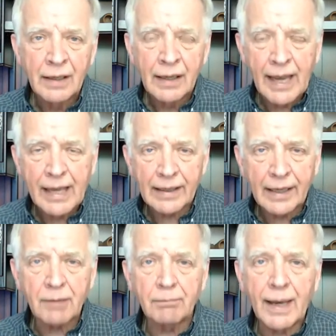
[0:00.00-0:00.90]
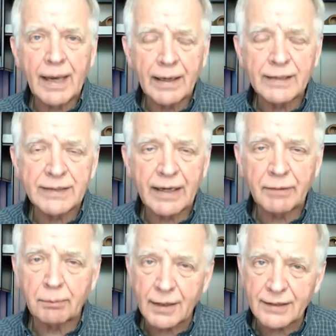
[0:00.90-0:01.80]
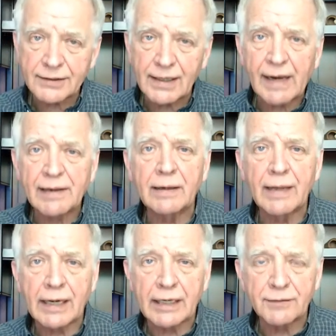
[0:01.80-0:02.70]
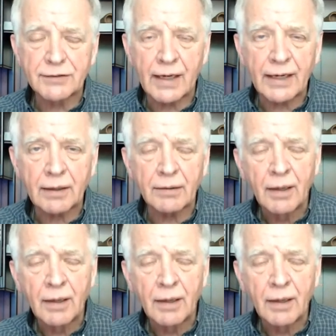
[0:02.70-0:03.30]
And again, magnets have a plus side and a negative side, a